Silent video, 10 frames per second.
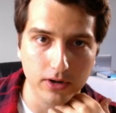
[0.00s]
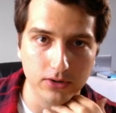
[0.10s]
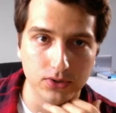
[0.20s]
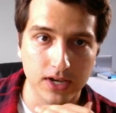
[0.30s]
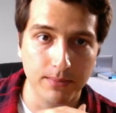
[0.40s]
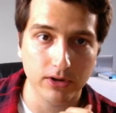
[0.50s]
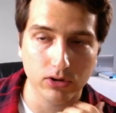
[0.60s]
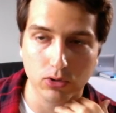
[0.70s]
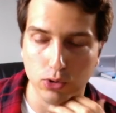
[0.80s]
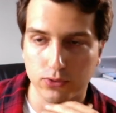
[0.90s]
Can you send me your
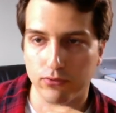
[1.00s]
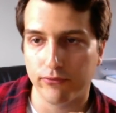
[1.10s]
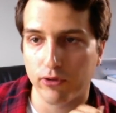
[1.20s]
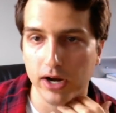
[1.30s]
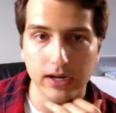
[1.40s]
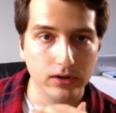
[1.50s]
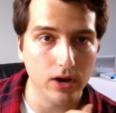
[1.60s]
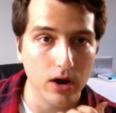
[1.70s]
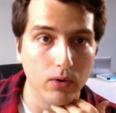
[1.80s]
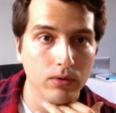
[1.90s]
course for free? No.